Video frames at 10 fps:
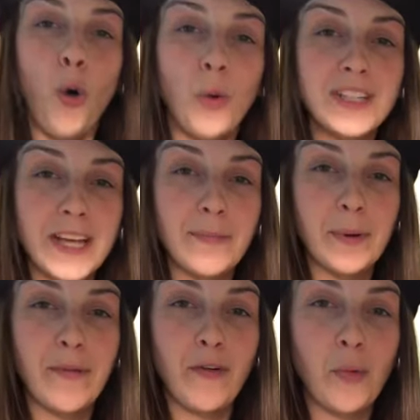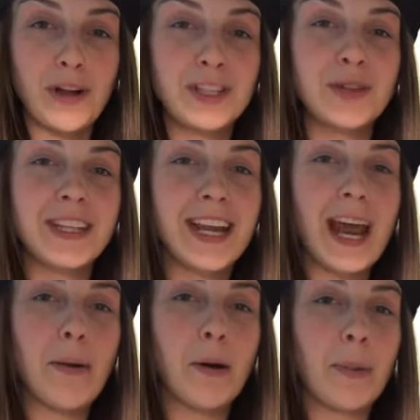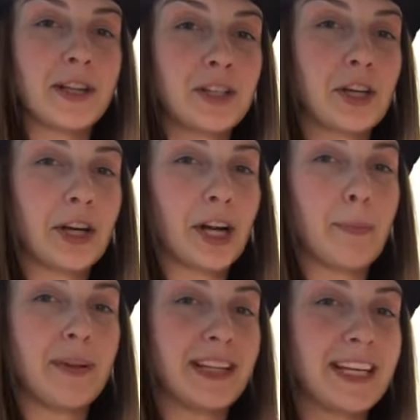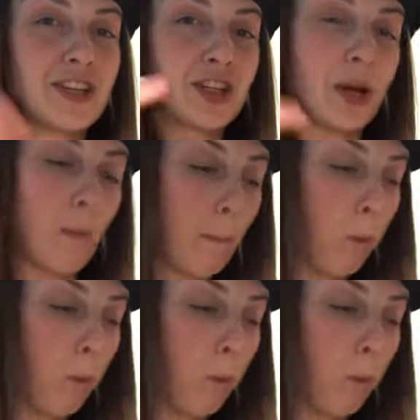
What's up, everyone? So today I'm about to cook it up in the kitchen.